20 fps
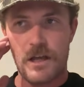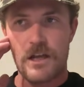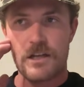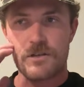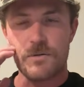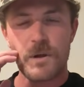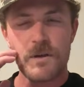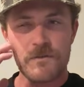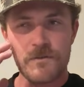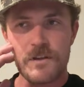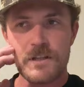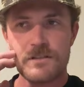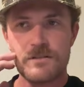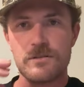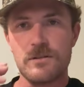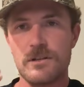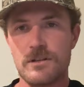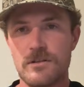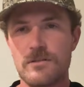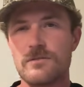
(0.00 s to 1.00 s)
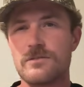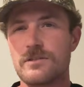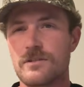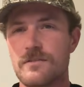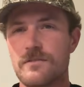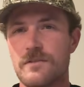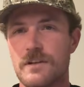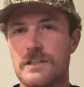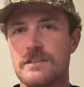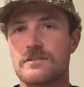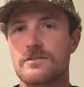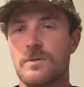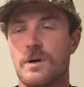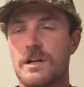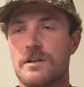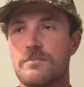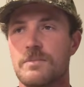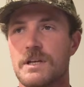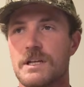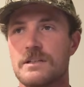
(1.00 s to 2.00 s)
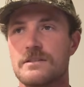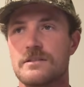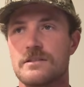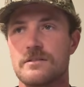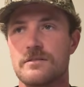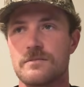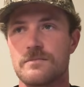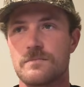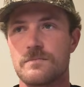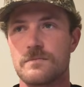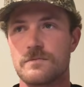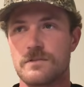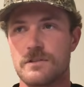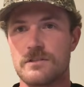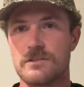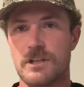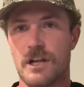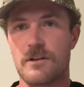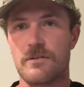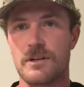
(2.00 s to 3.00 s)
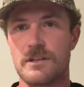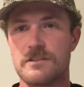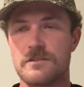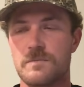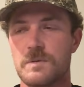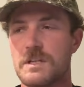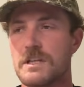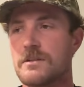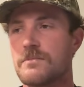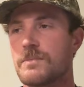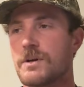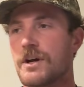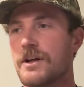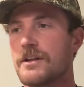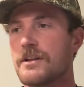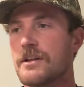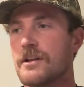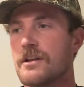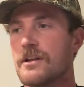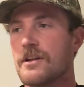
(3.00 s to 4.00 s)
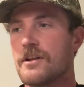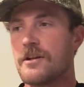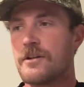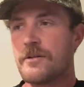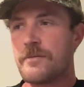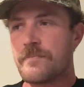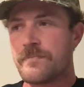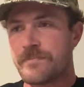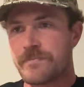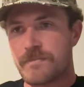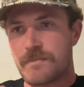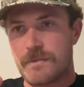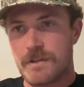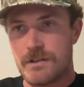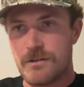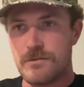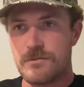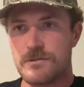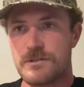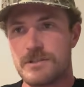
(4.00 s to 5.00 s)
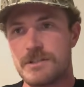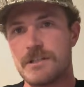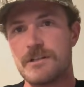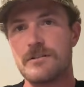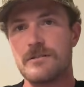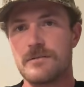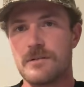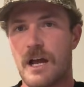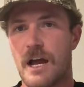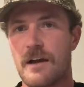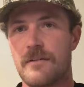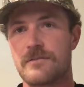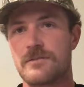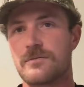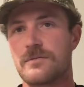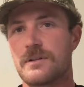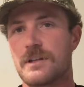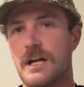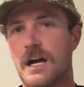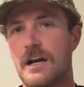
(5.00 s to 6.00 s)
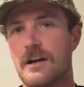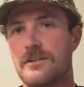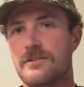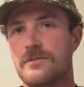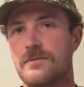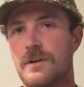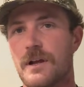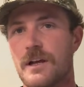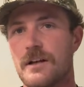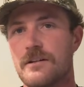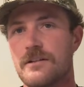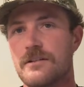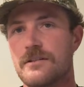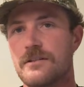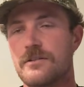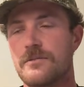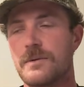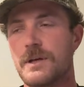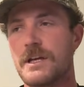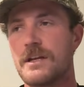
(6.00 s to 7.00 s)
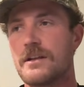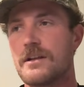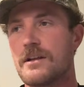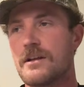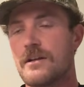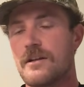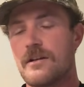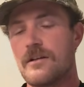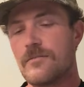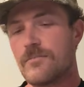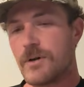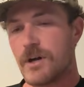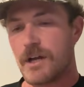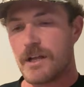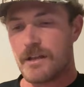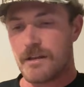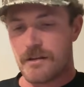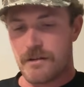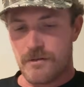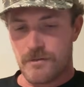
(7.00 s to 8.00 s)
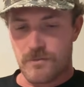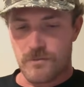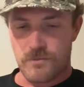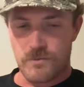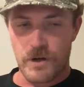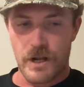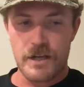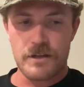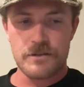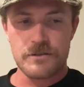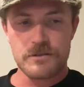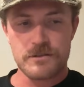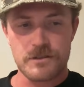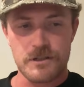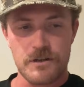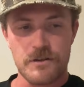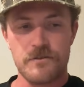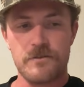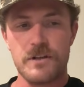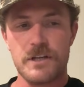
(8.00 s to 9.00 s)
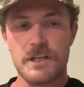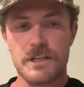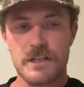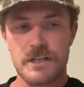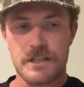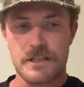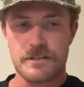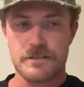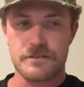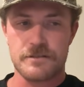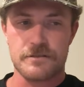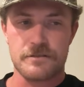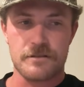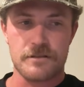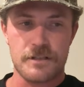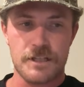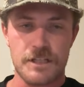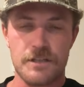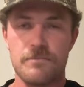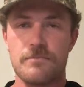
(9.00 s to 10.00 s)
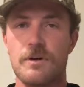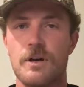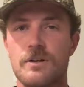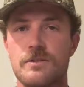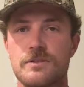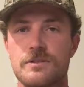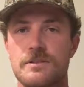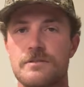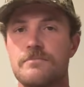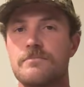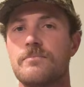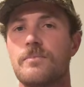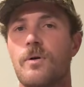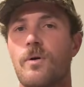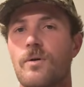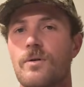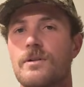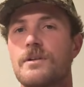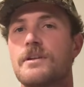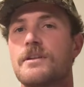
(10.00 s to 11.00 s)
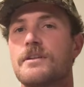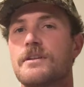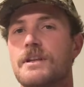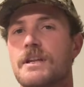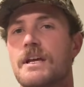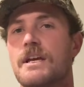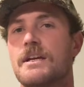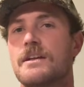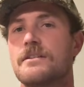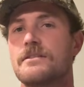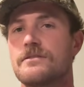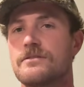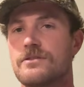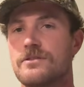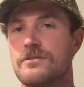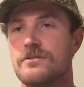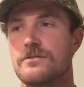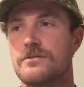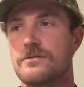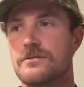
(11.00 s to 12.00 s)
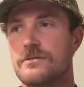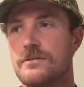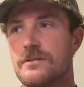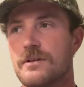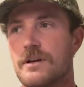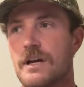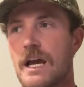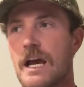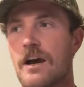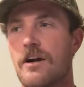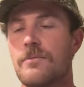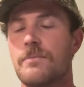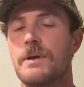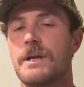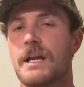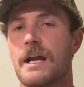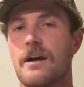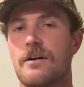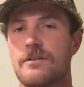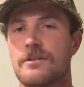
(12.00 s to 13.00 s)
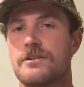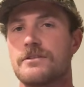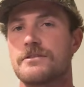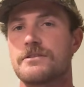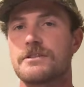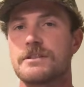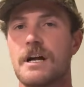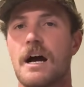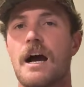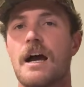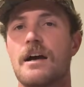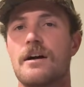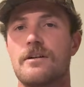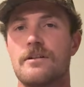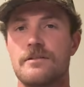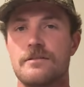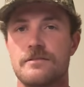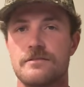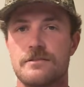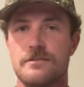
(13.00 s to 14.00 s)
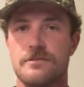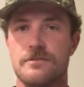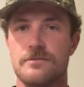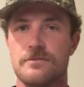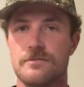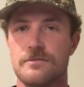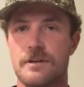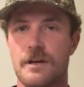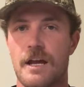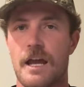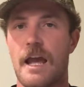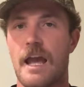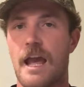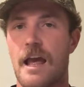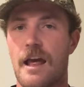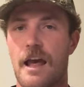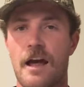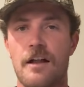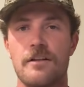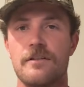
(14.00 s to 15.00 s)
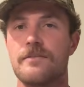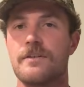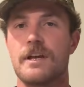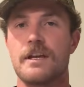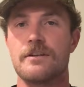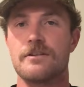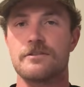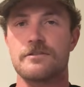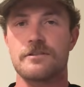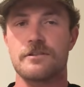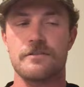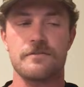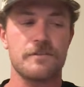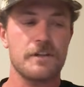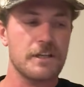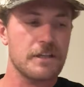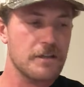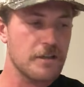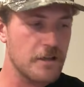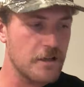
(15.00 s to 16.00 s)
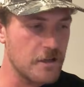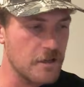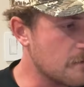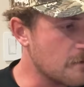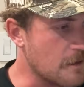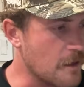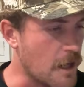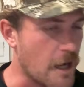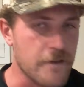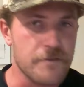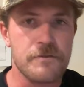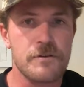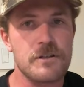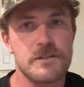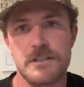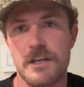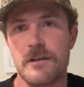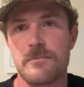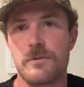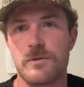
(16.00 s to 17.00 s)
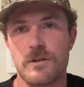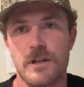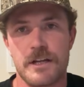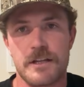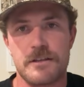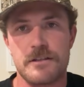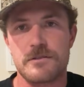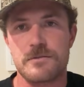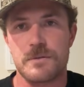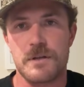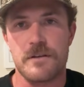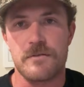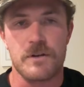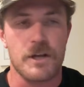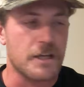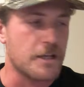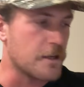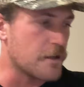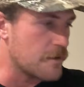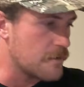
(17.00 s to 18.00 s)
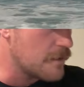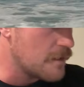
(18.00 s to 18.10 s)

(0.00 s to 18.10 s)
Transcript: twin fins. You can use your fins quite a bit to generate speed, but you still have to rely on your rail a little bit. But rail surfing is the most important thing to helping out your style, to elevate your surfing. All right, for example, like this wave right here.